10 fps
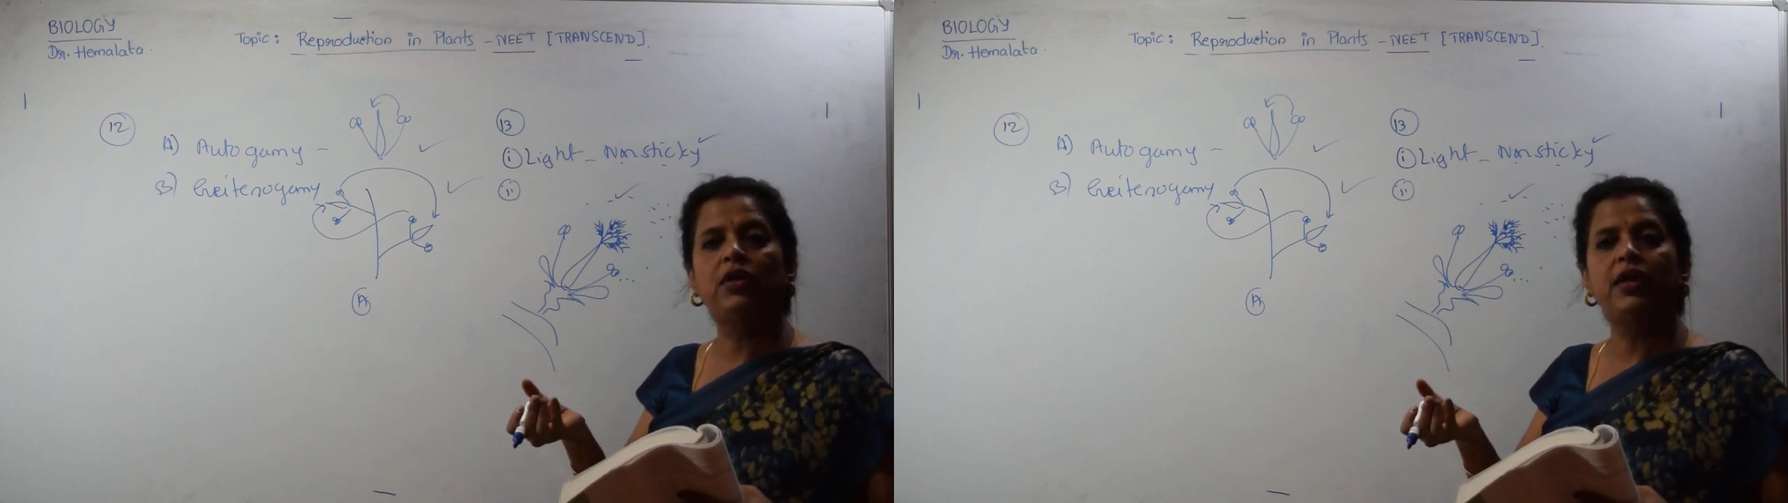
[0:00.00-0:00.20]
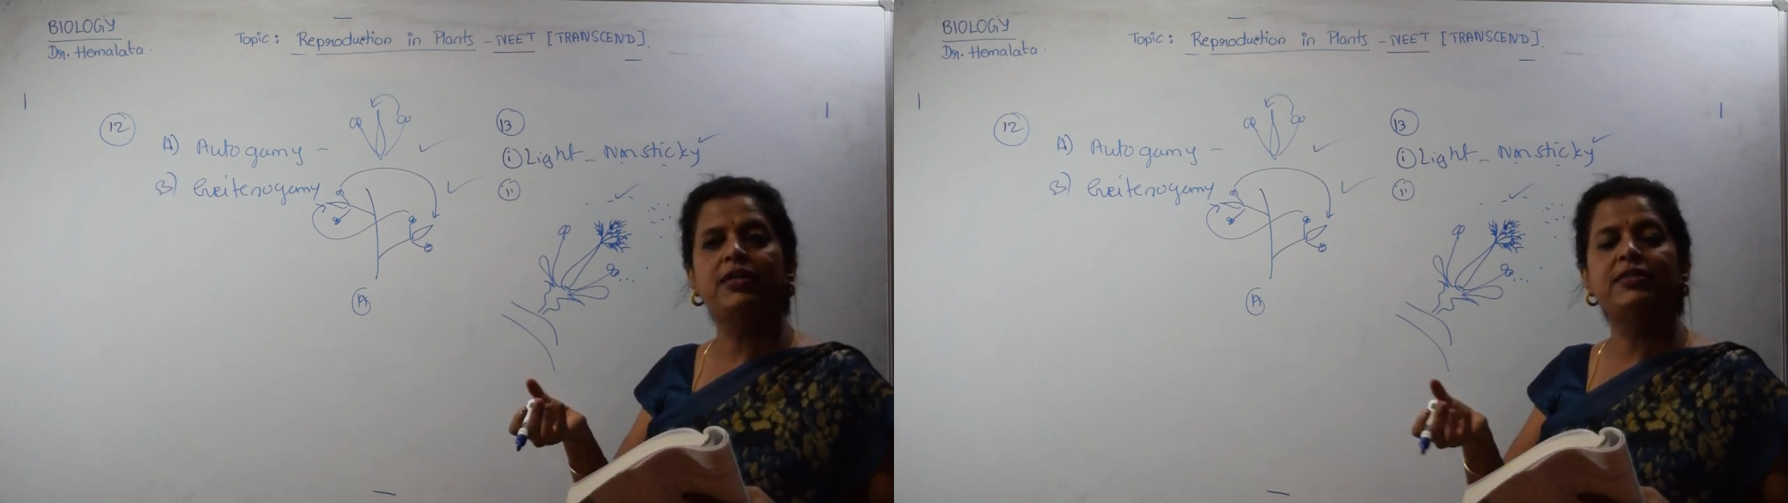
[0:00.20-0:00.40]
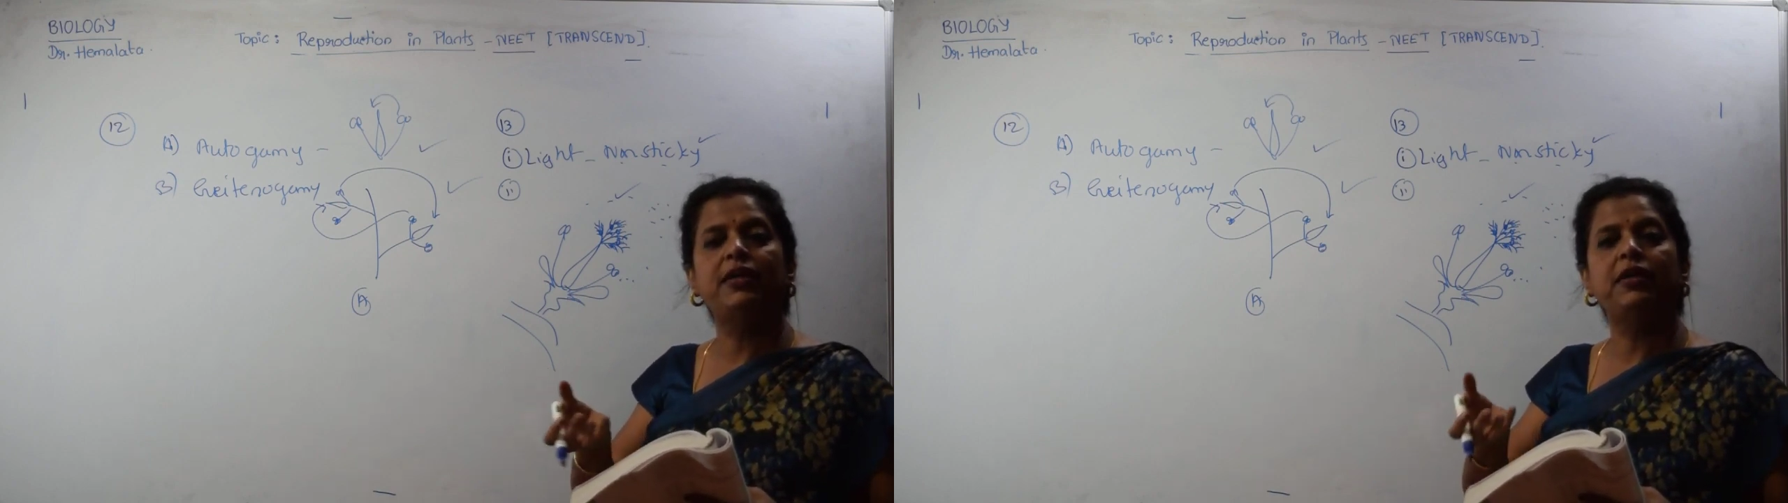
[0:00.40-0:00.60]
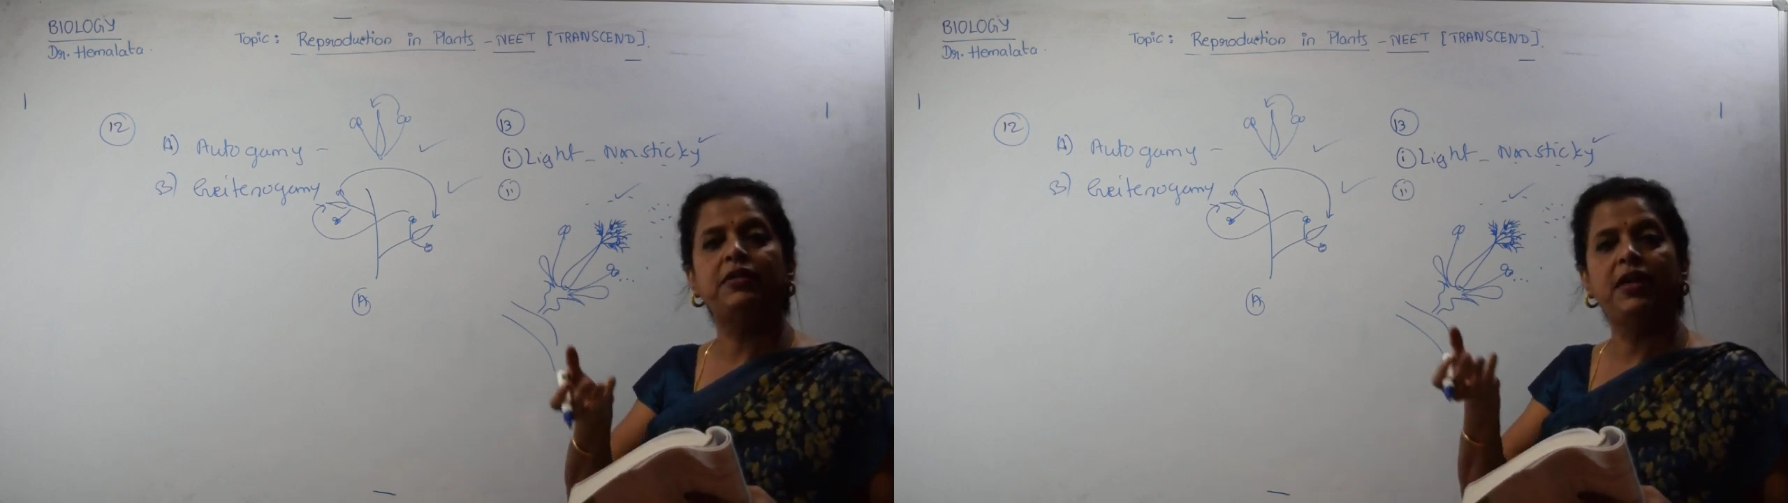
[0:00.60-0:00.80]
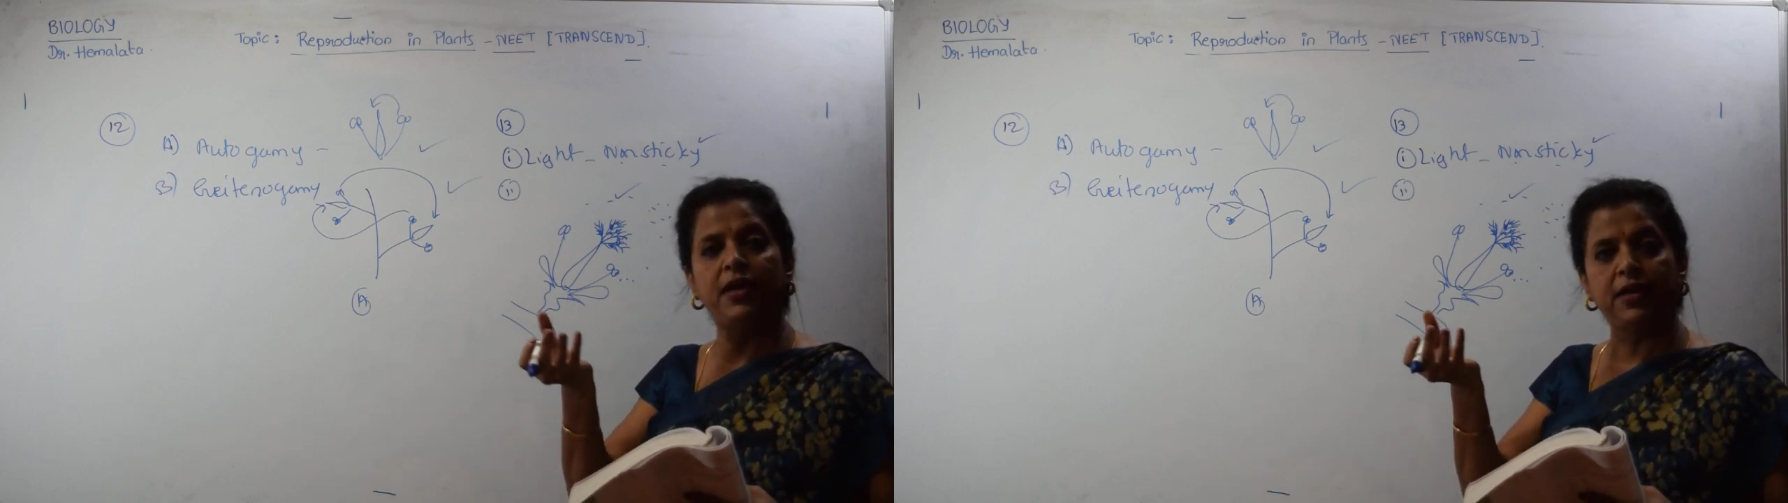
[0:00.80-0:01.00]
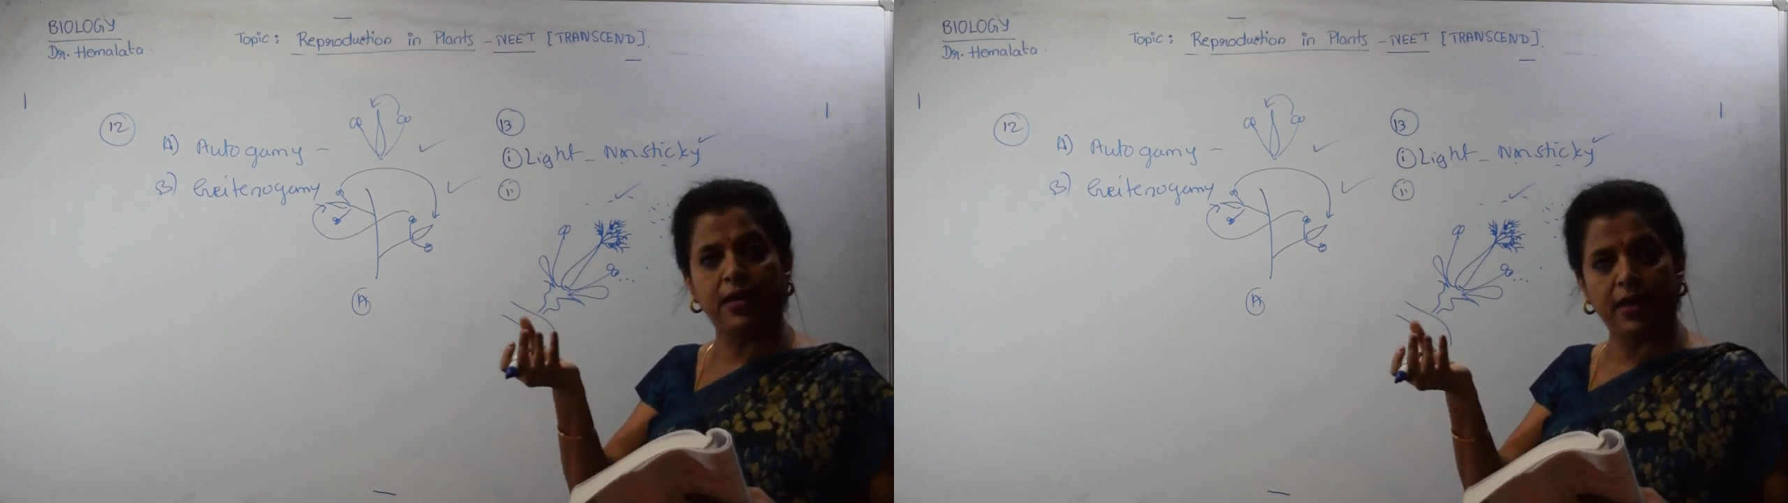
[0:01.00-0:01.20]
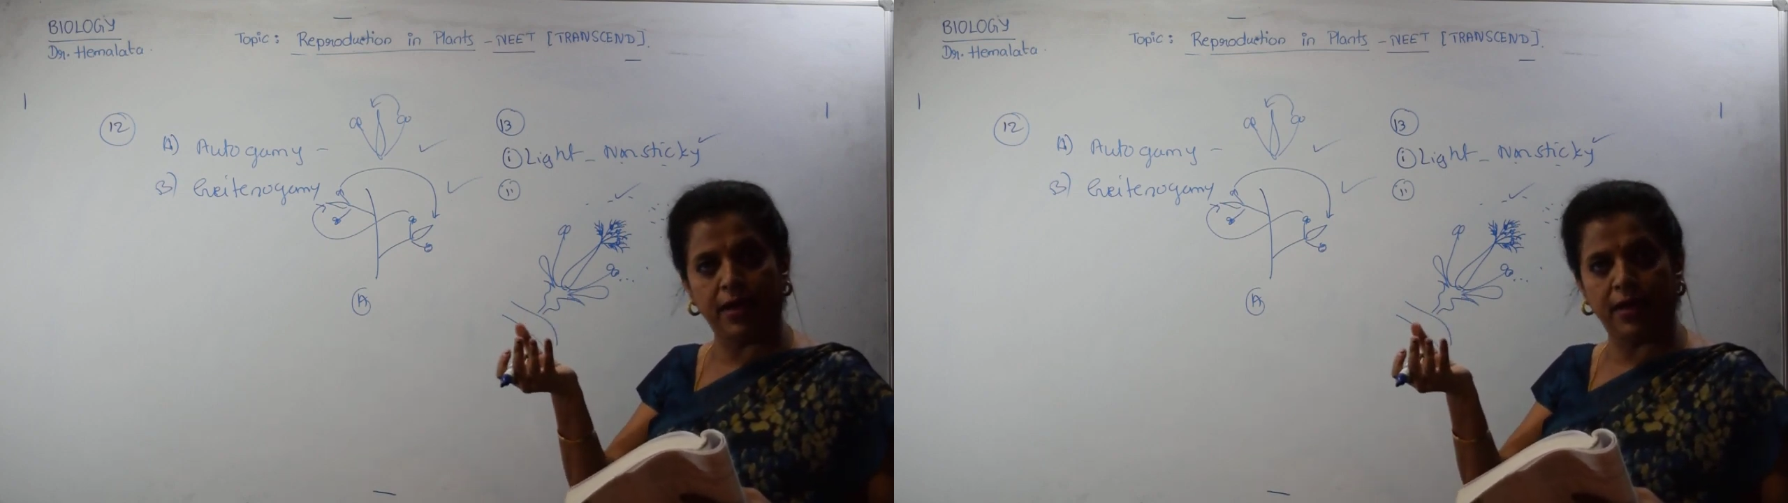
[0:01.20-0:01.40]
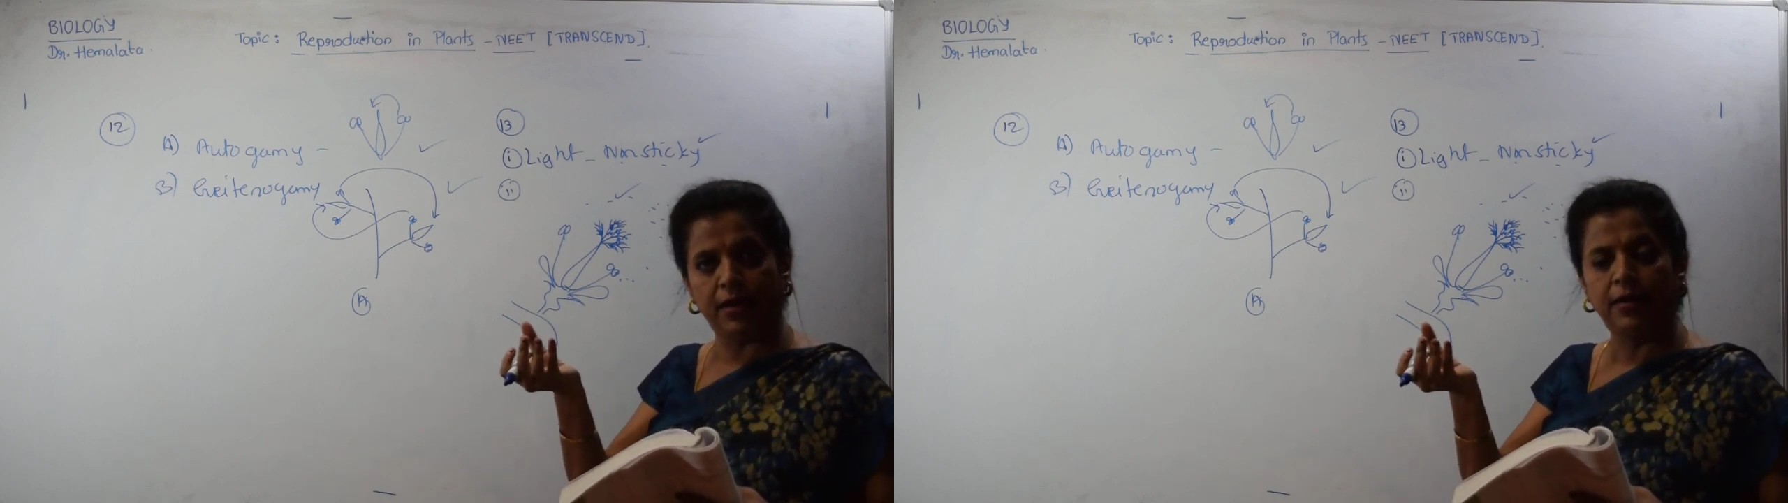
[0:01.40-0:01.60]
grains that are there in
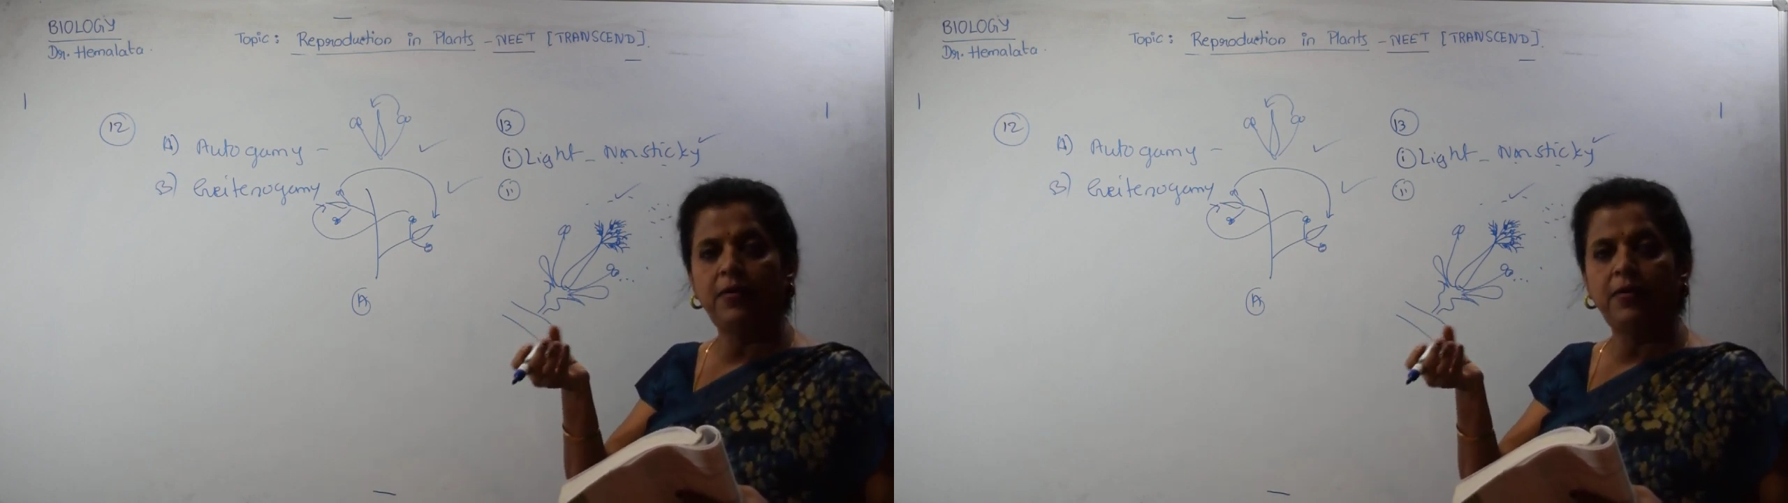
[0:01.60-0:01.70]
air